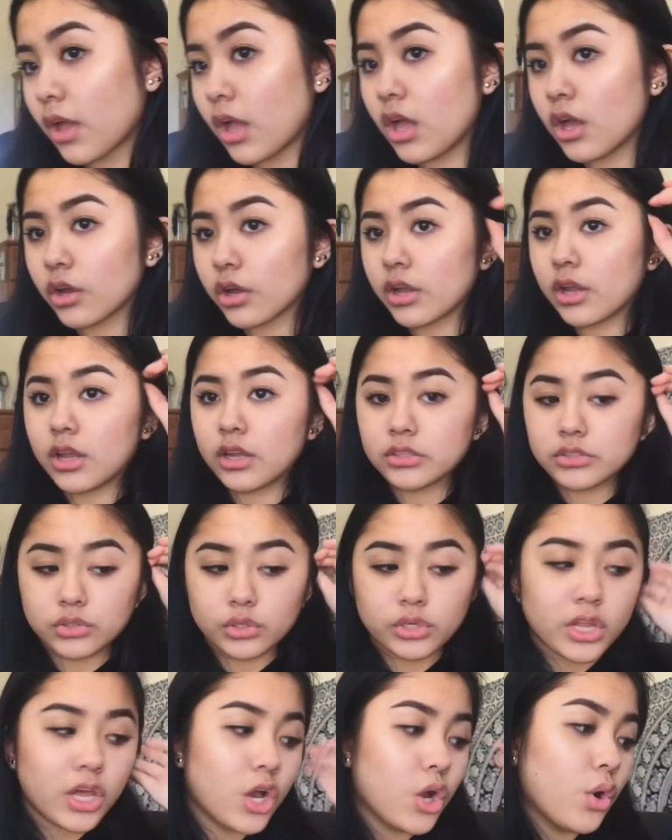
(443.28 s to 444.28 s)
Okay, so
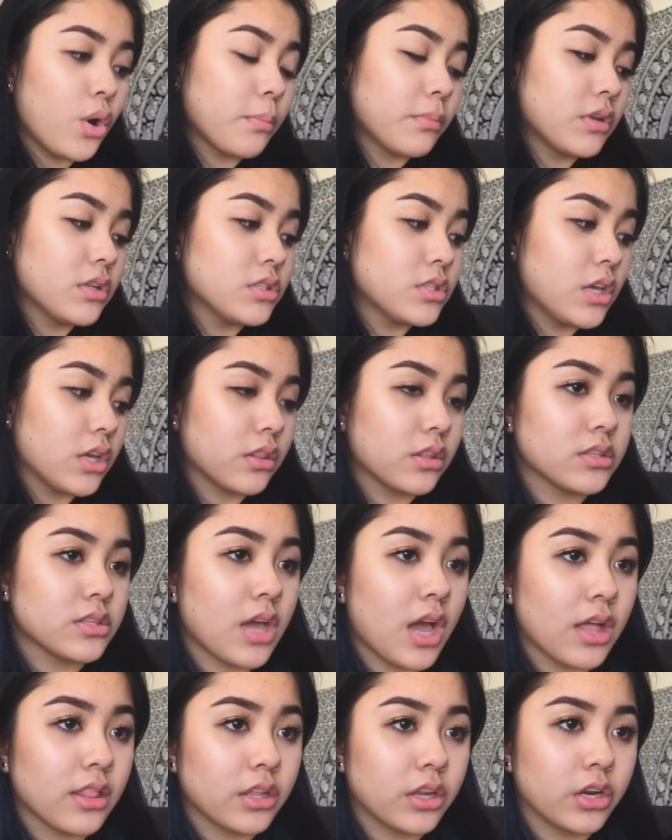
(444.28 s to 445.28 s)
now I'm going to take this
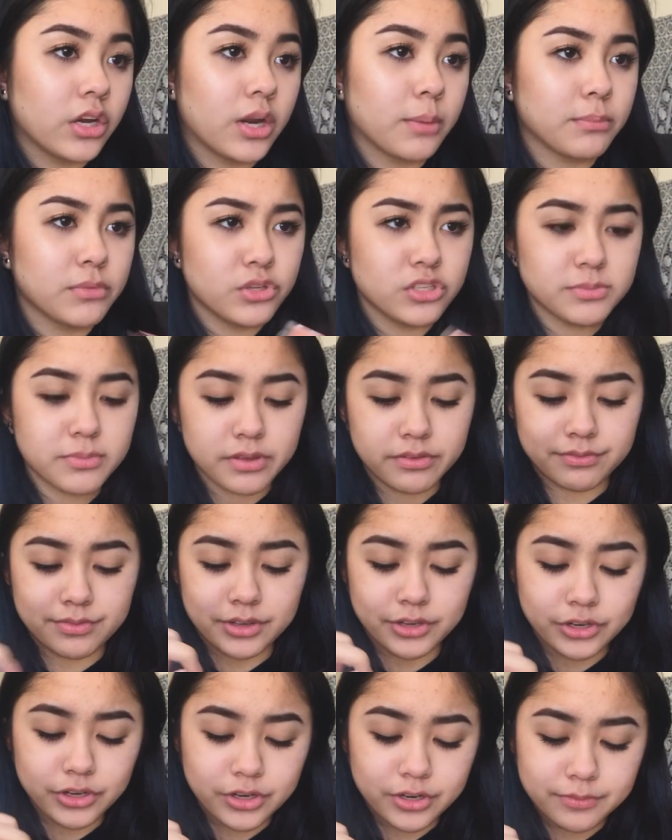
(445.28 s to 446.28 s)
highlighter and I'm going to use my
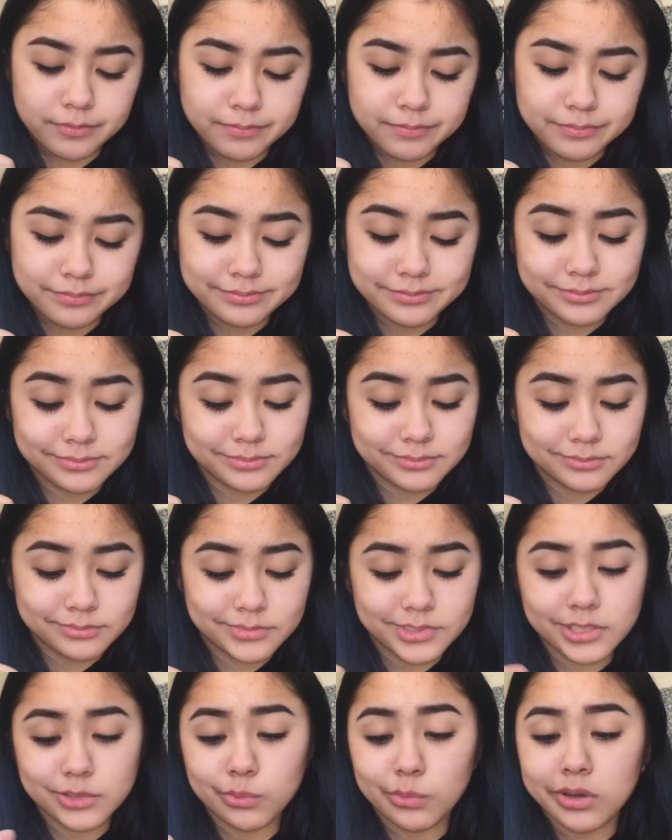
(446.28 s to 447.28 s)
finger,
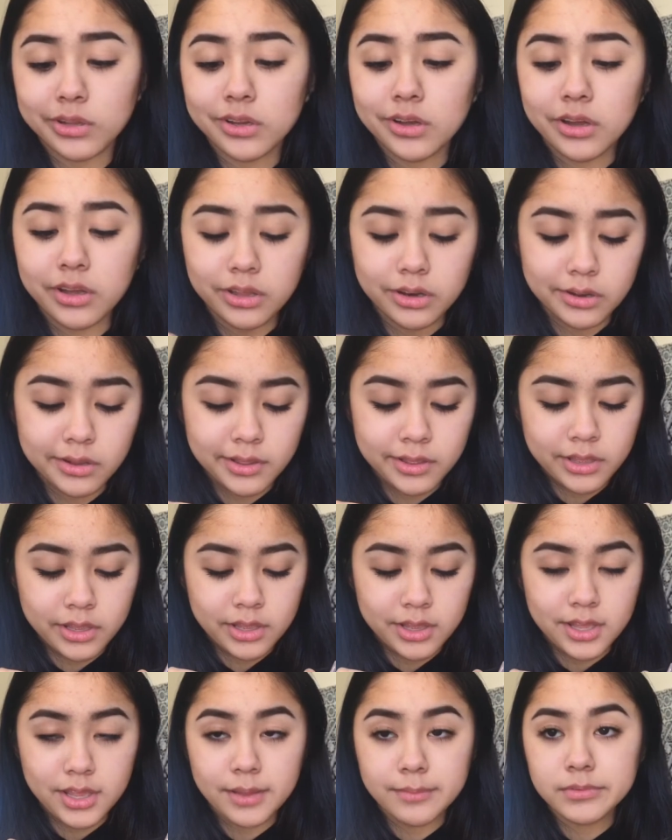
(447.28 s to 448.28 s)
because why not?
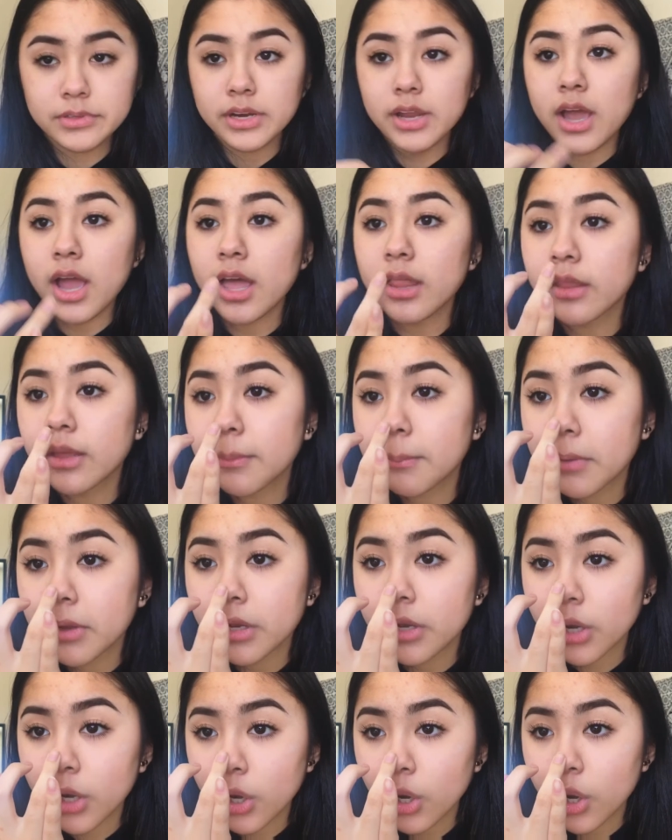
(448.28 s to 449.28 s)
I'm just going to highlight my
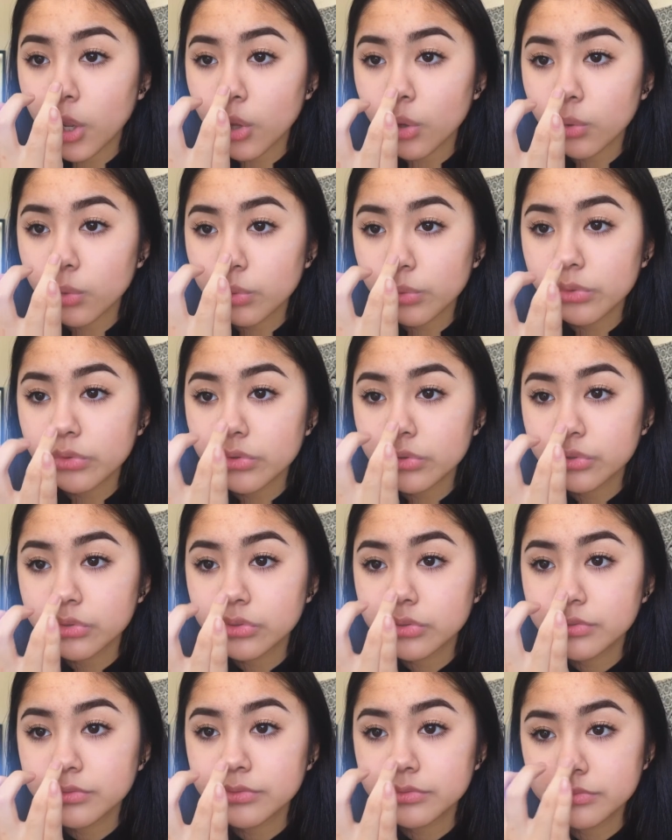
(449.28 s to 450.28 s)
nose.
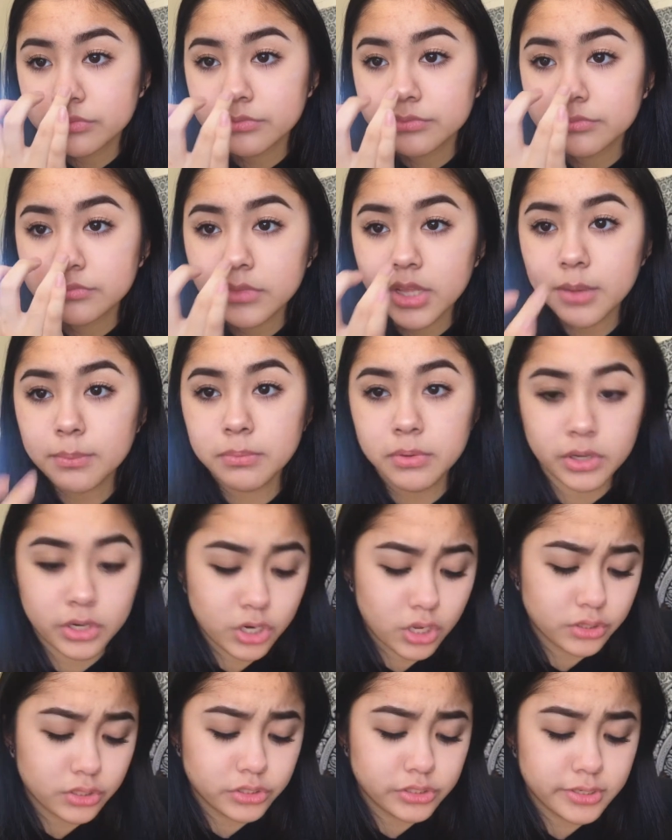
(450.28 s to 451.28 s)
Put it
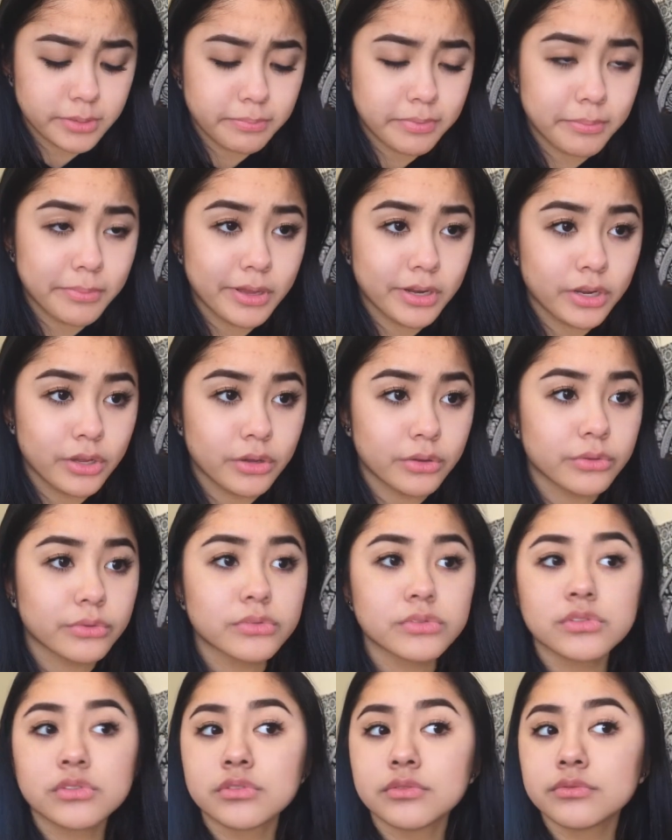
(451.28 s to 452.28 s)
on the tip of my
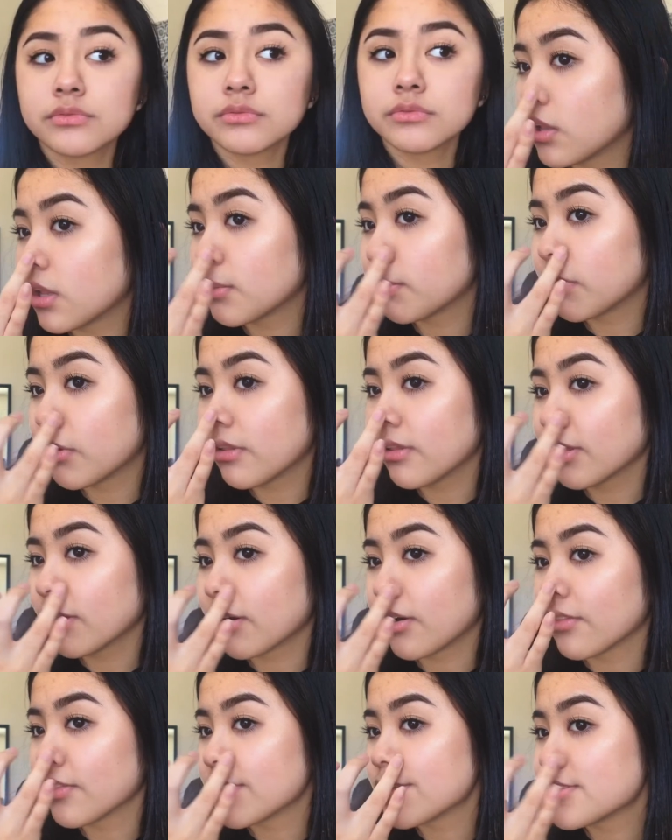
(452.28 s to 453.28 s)
nose. And I put it like
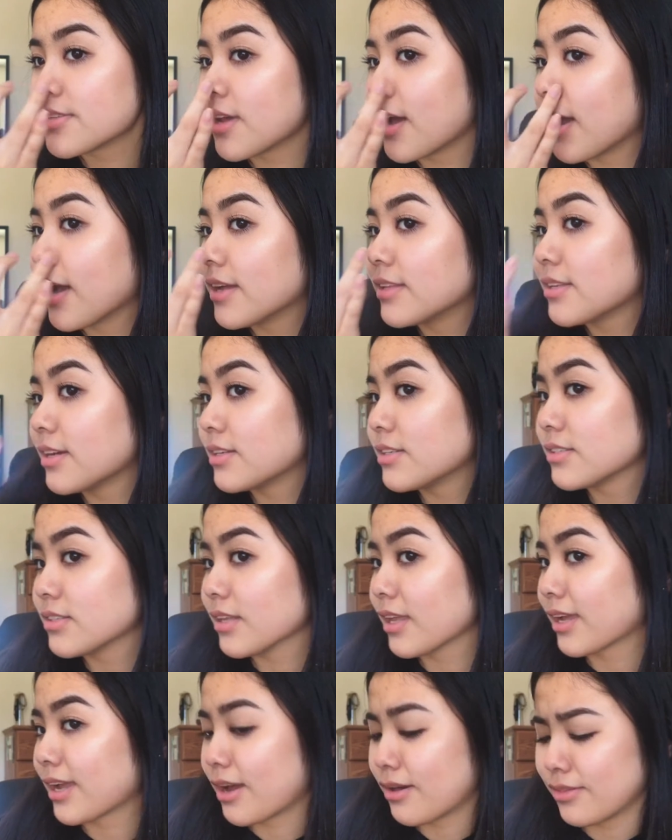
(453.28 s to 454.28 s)
on the sides. I just
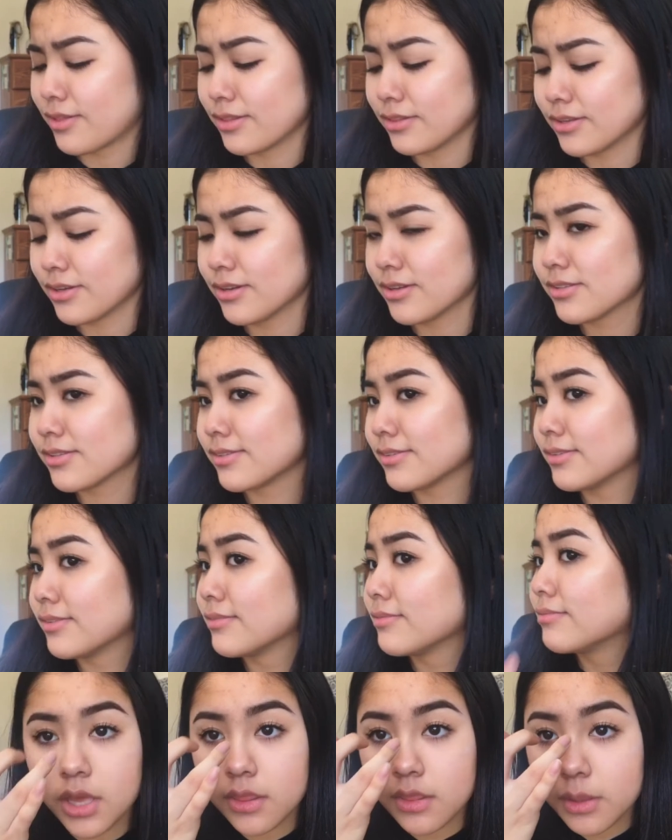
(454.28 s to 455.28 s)
like how that looks.
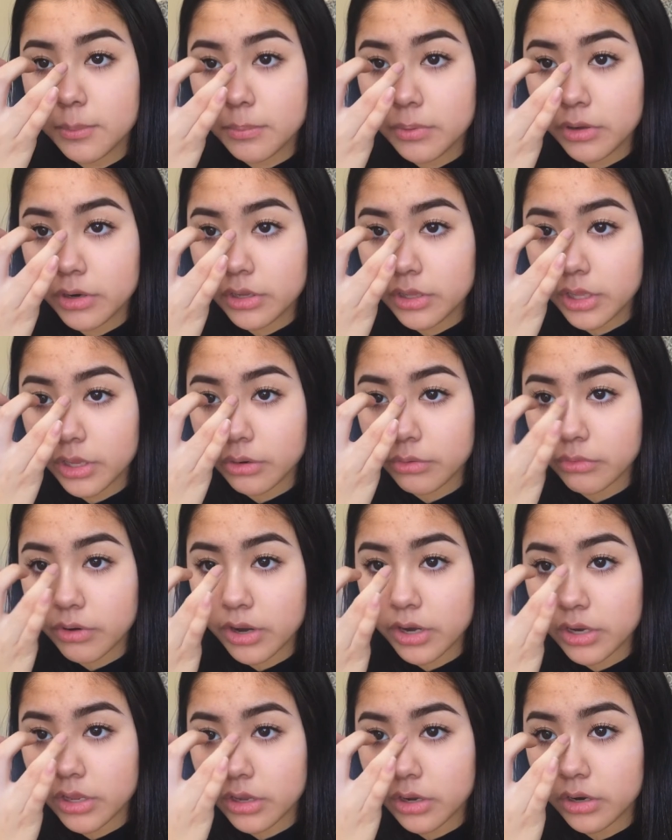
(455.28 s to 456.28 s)
And I put it like
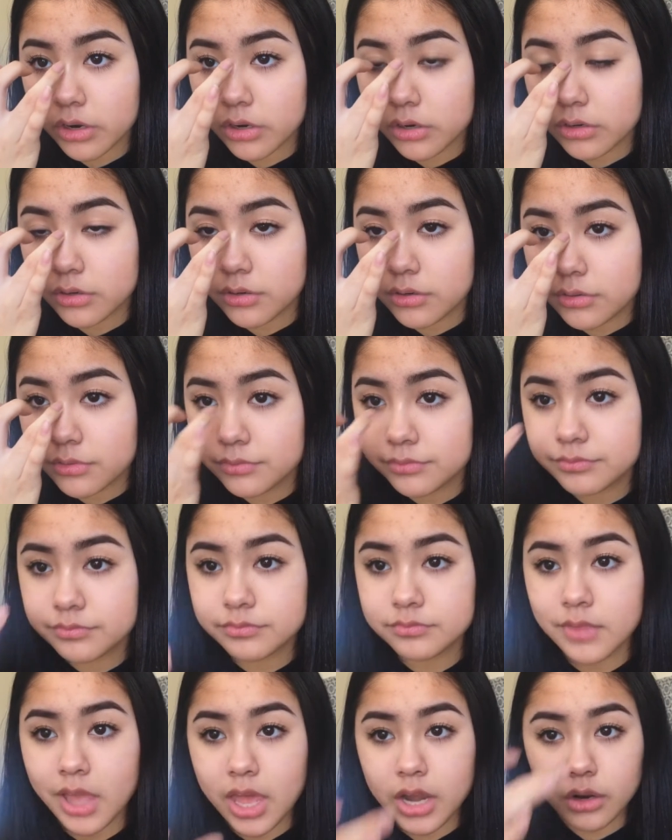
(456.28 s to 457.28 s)
right here.
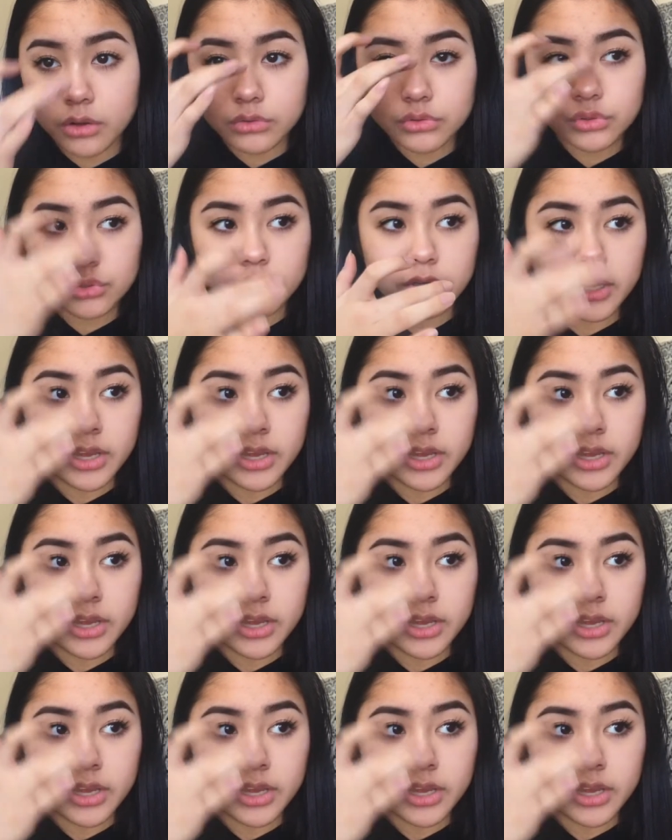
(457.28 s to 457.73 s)
I don't